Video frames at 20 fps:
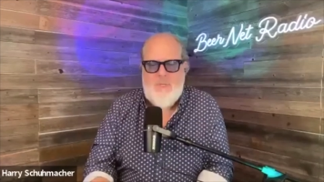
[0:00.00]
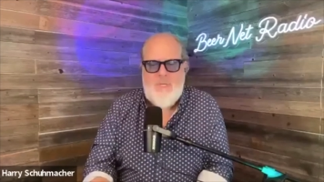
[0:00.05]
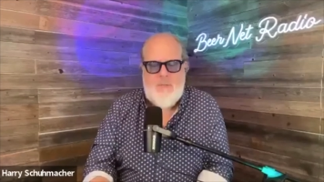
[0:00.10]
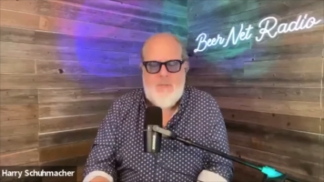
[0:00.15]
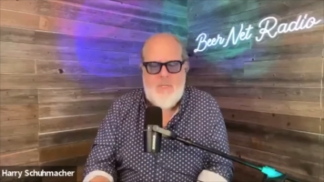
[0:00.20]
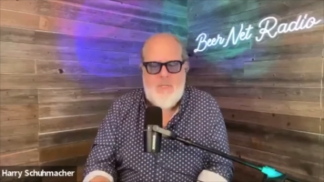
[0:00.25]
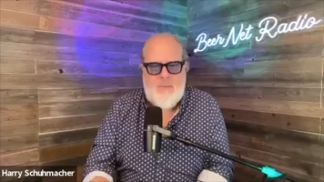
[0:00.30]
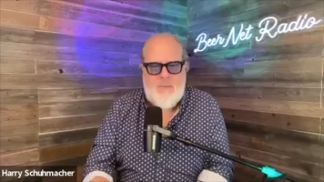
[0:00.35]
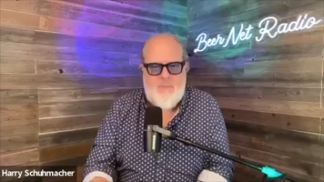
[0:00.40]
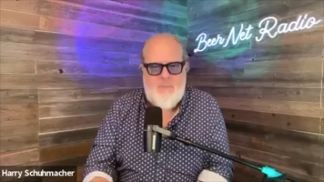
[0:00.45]
in,
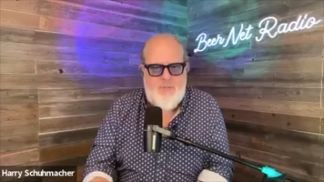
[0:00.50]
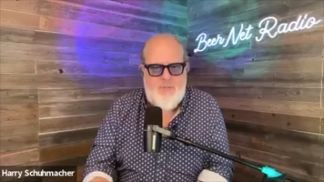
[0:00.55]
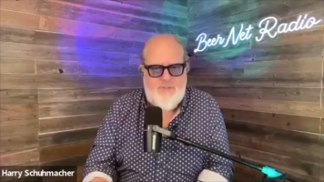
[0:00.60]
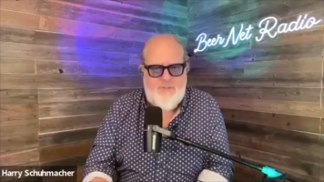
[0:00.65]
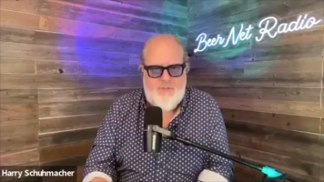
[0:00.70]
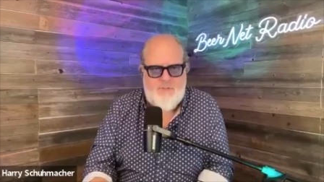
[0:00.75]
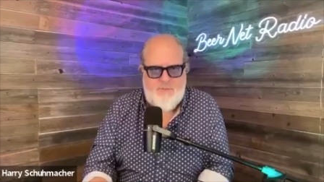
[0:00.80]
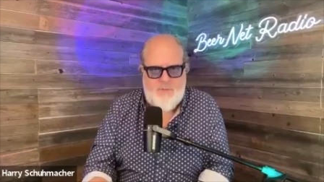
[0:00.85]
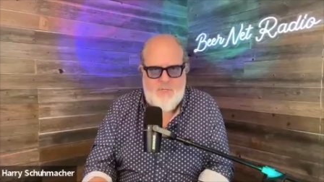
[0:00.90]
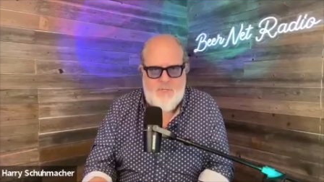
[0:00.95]
in
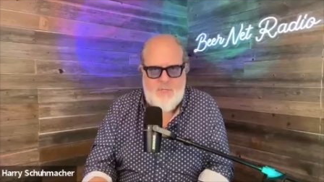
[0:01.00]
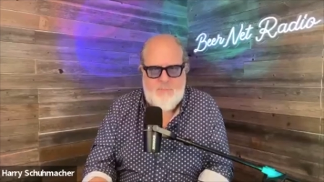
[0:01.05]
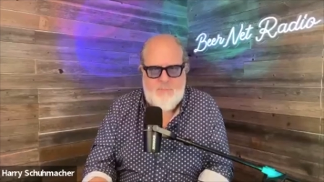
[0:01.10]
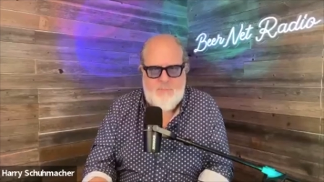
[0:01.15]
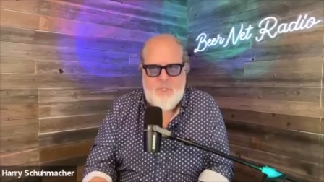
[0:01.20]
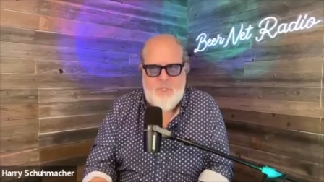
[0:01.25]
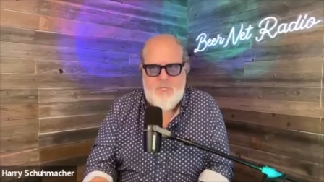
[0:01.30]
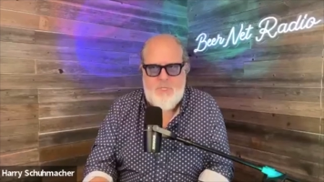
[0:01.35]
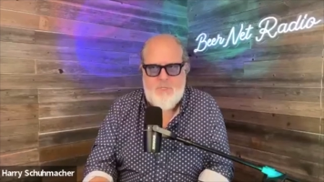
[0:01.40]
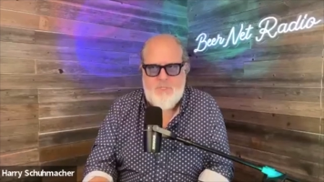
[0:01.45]
business a
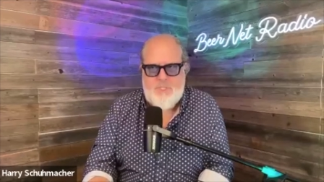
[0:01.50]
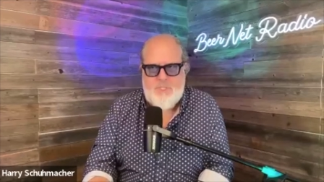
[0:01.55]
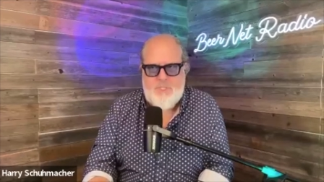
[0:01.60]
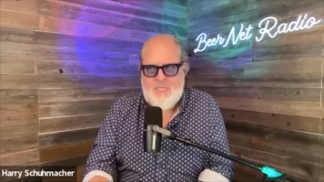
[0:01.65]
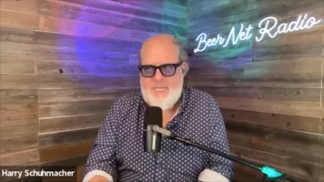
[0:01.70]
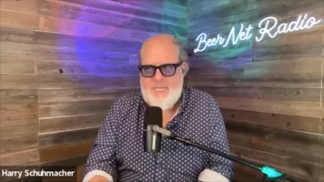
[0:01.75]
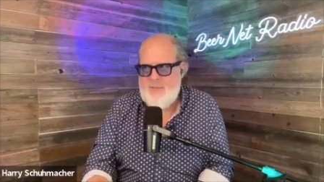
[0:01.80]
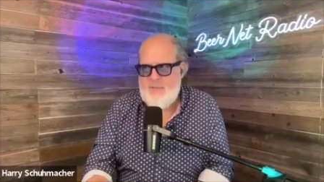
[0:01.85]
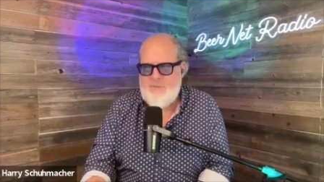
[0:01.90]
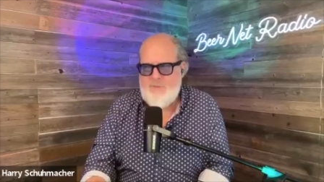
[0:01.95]
couple years
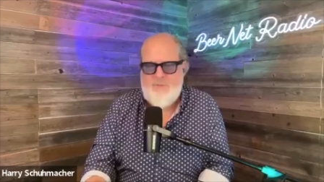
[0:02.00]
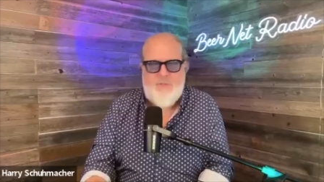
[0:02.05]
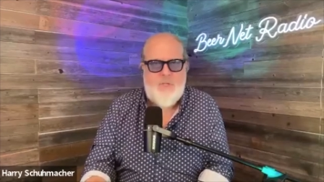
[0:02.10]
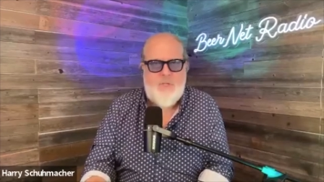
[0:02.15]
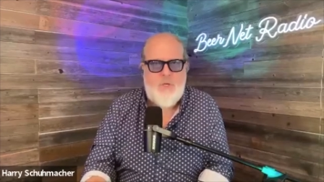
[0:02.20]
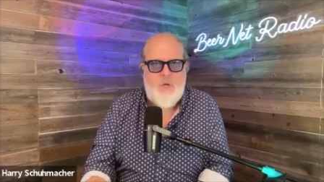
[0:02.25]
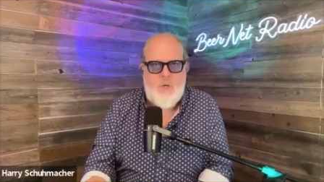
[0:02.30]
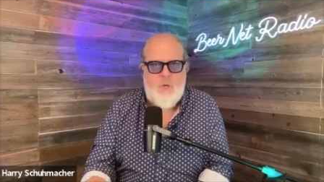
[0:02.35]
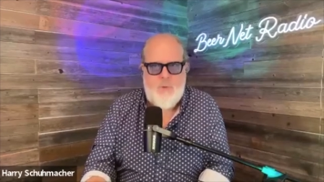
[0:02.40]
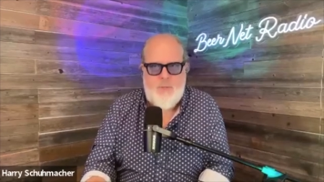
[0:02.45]
and how's it
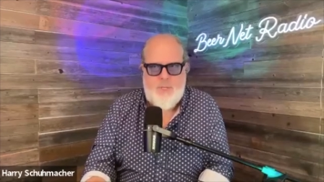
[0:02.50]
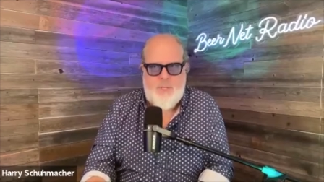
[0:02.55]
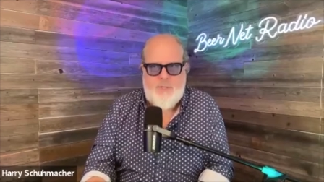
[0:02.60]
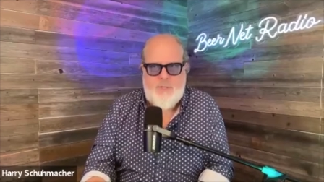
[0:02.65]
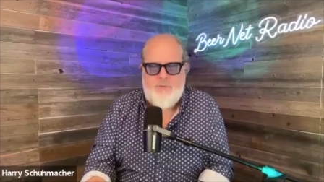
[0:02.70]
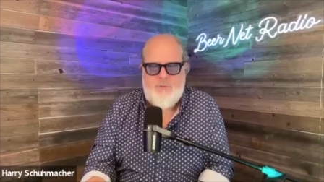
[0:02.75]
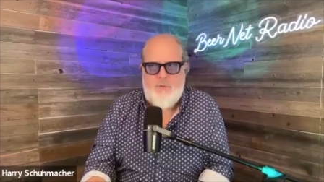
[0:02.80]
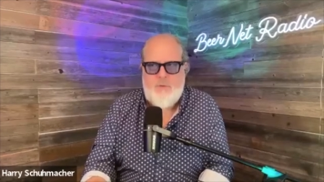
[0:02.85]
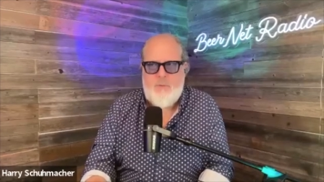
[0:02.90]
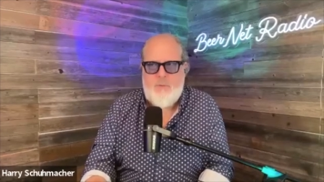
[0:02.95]
going?
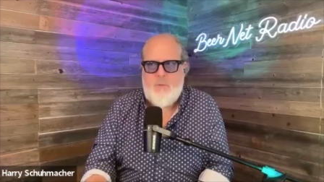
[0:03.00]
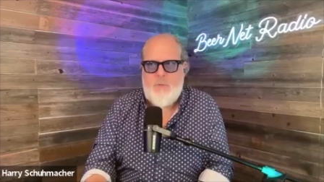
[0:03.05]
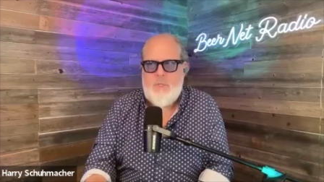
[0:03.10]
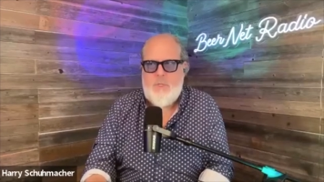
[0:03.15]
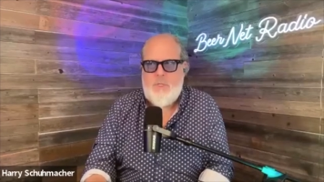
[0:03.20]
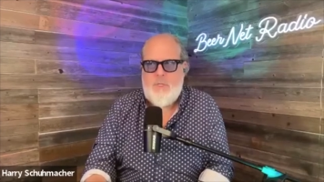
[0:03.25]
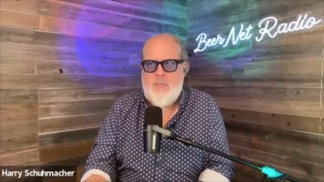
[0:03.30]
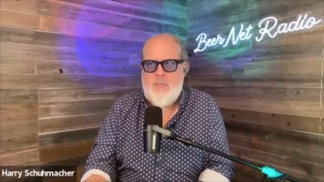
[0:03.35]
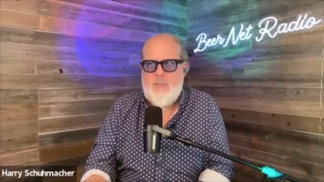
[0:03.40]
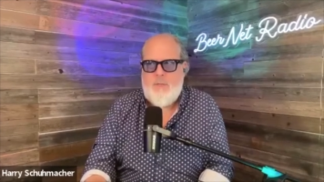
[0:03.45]
So,
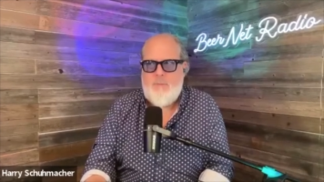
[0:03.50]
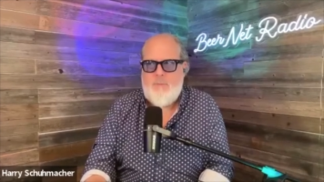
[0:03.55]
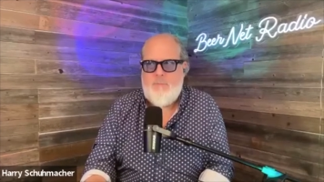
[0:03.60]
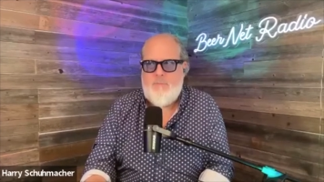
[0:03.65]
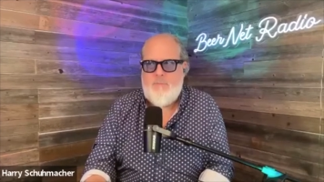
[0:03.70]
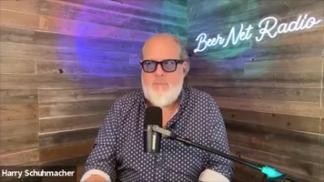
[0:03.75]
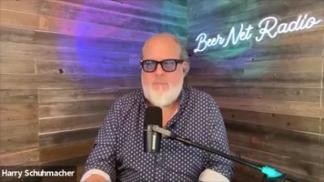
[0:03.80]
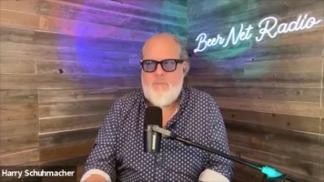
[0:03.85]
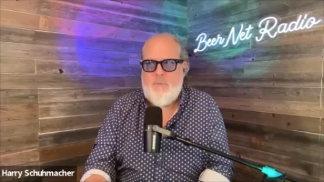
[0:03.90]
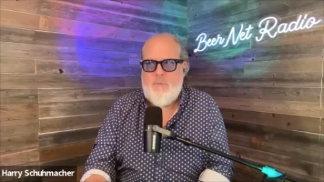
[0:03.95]

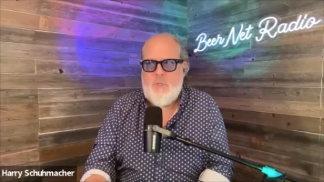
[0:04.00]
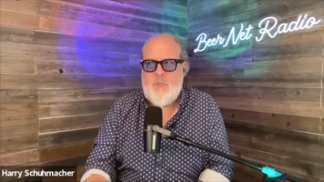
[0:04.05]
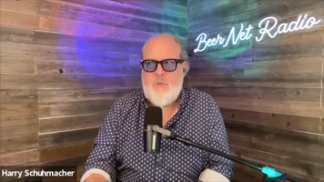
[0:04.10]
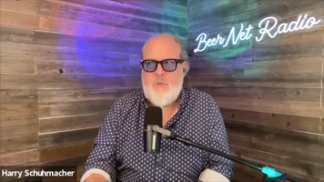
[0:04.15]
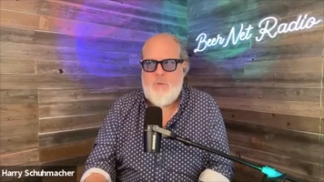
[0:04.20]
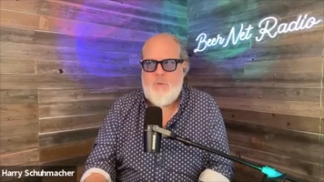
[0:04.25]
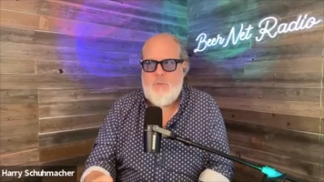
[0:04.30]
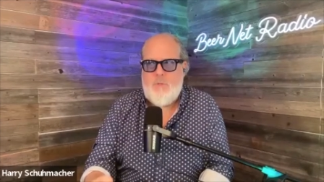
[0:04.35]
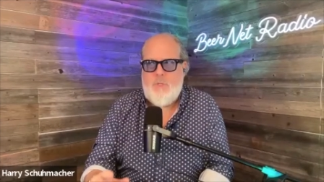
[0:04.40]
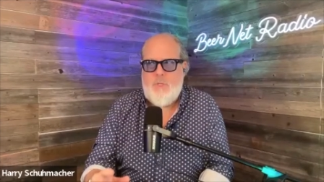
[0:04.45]
um, uh,
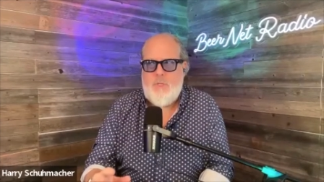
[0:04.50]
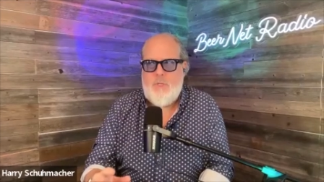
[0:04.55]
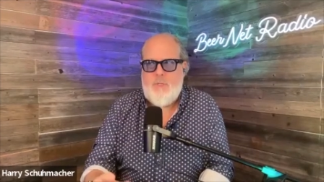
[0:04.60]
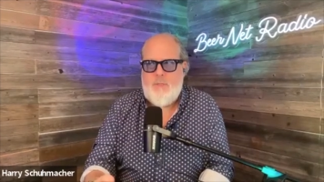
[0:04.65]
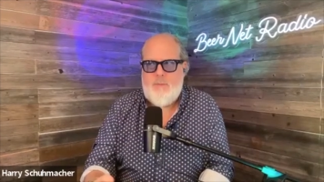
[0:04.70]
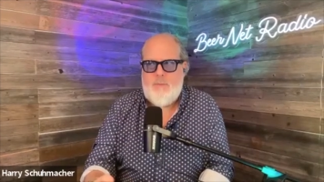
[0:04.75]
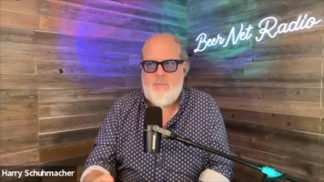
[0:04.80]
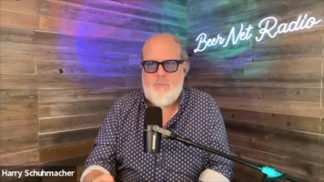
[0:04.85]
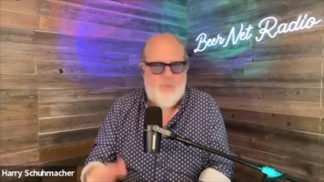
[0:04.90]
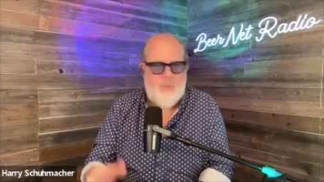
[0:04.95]

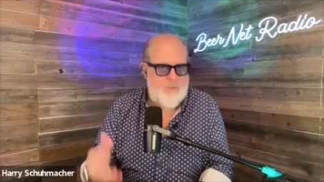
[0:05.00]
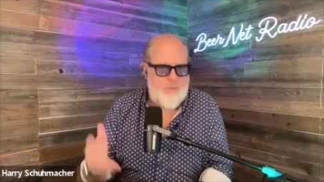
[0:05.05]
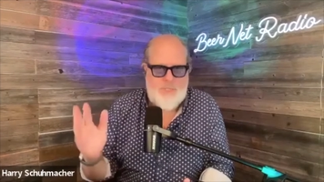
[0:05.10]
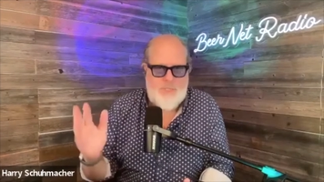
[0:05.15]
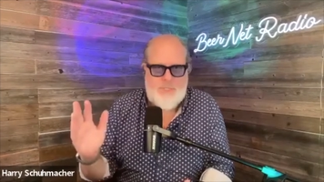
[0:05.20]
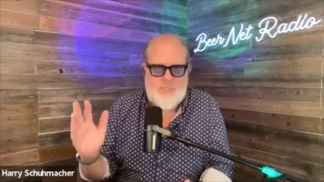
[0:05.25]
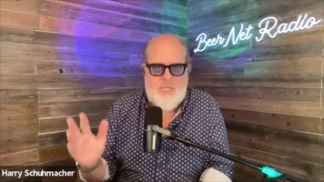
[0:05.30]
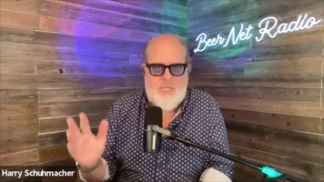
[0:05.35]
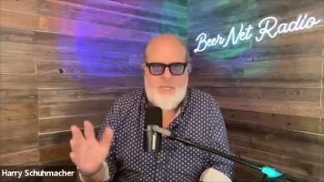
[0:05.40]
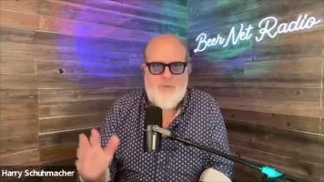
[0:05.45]
uh, well,
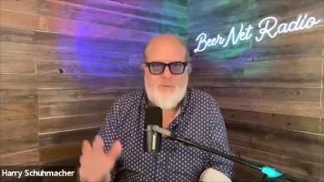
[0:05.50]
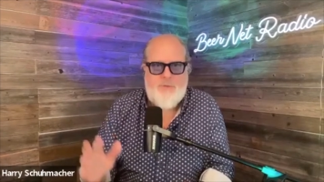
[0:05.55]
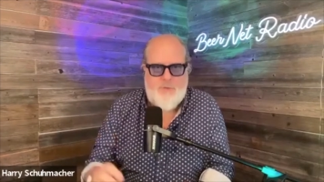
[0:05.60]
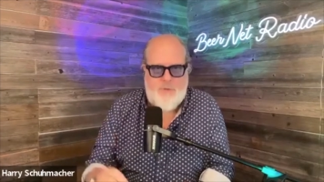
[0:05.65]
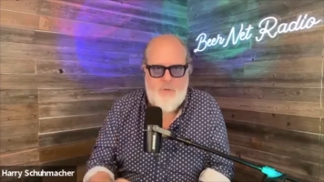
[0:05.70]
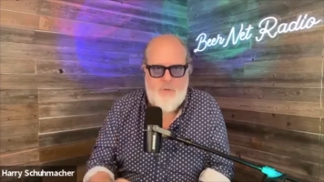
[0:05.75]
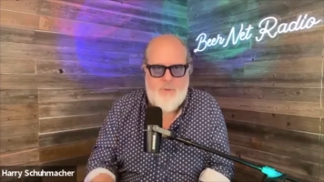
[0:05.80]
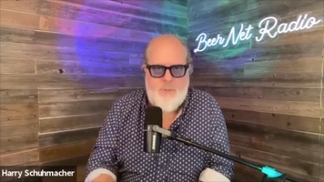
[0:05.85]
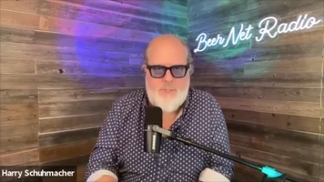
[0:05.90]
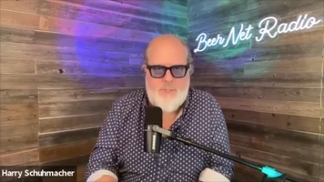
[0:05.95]
just how's it
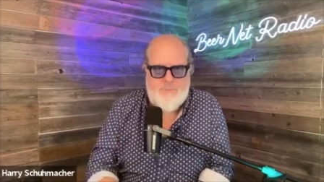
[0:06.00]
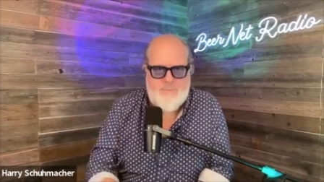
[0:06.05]
going?